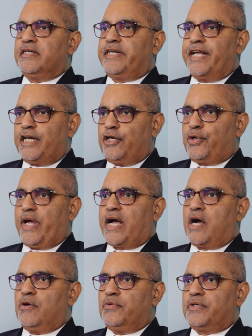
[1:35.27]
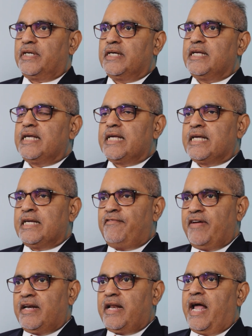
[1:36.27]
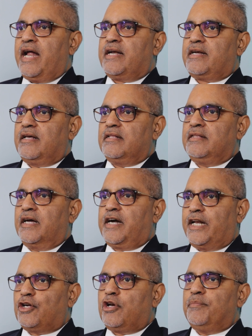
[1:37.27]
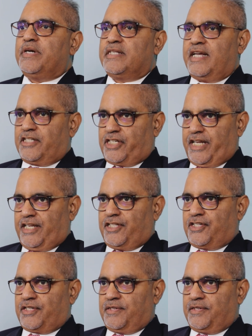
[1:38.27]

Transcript: taken into account even at the curriculum design stage.